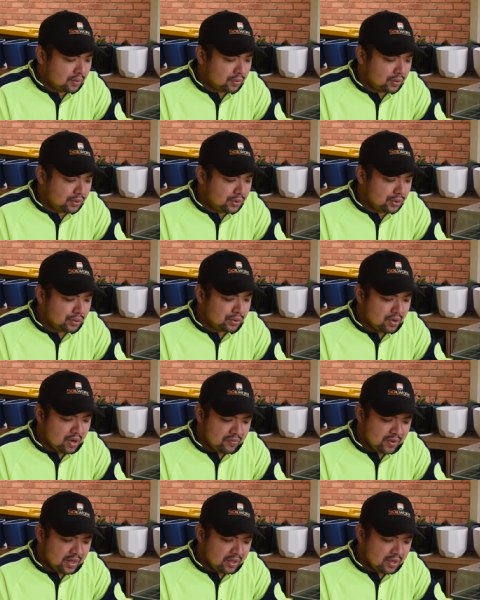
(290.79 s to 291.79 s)
could you do
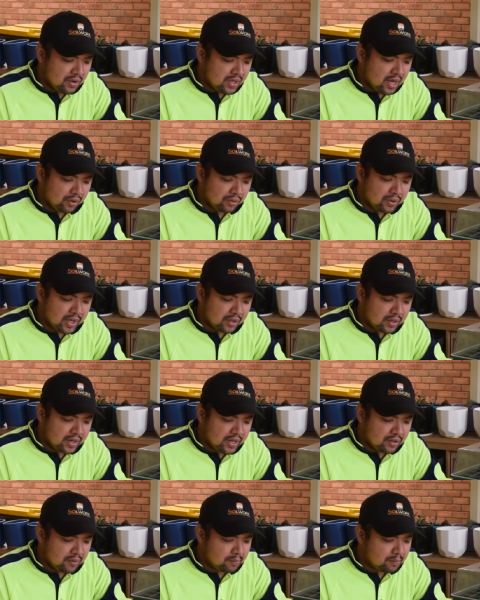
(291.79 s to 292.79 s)
a video on how to get
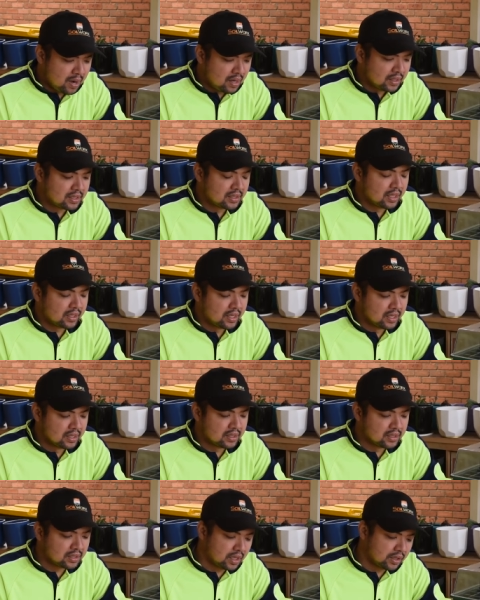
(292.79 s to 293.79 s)
rid of bugs that
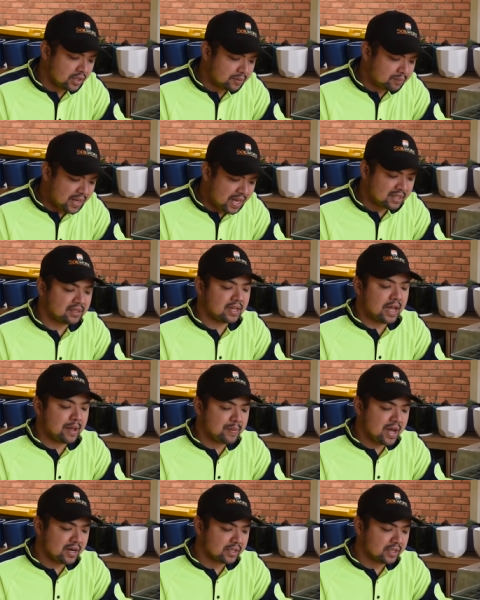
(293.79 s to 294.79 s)
kills the succulent plants?
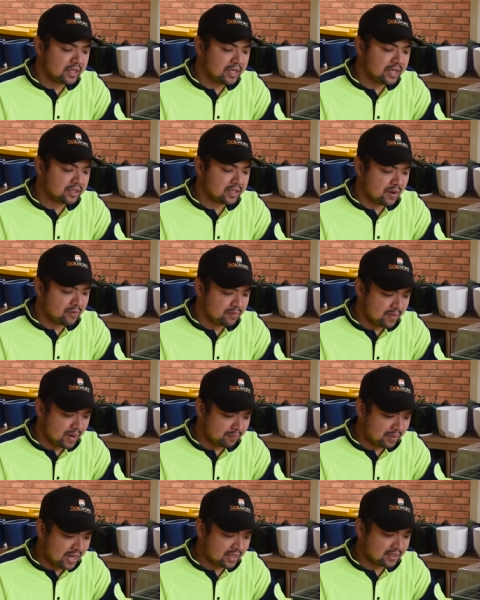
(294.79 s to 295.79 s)
Apparently, some of
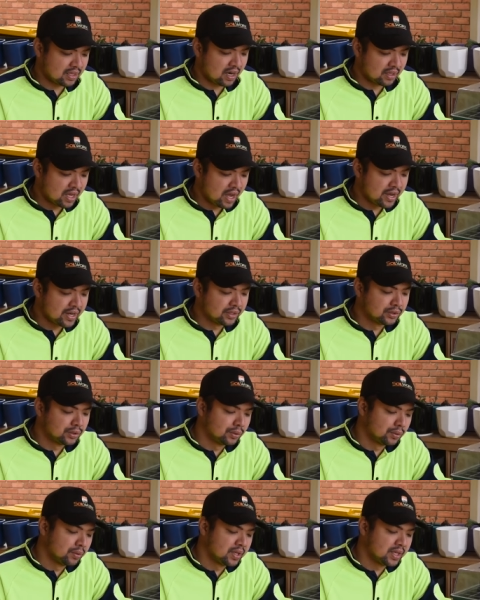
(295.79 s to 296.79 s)
my plants are dying
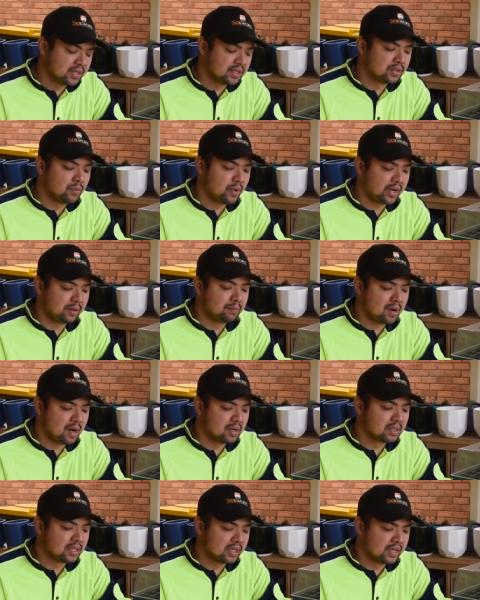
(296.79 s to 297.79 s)
due to these white
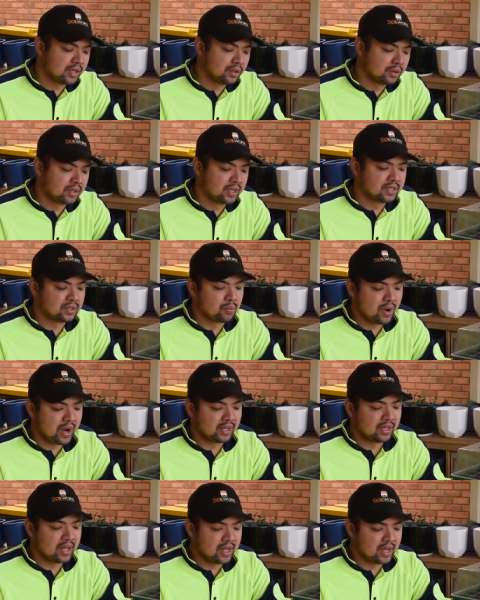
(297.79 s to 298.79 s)
bugs and I noticed
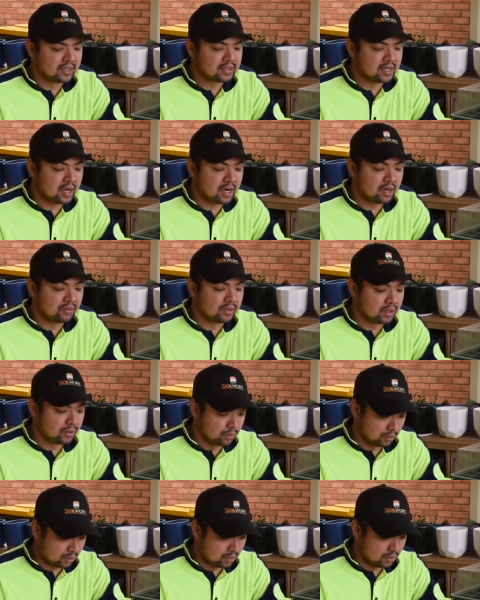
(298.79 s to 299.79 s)
white eggs around the
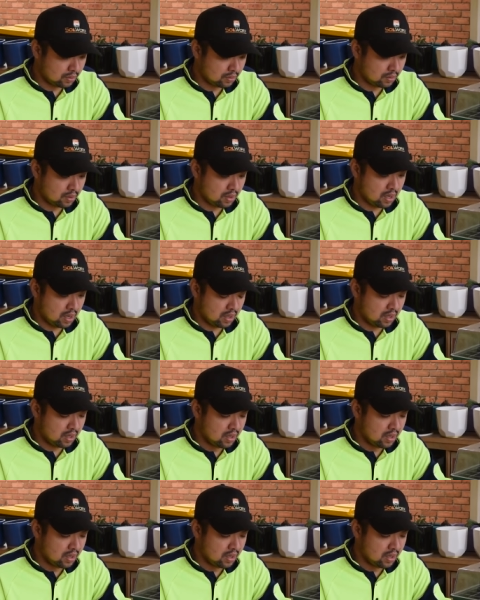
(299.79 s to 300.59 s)
root. Wow.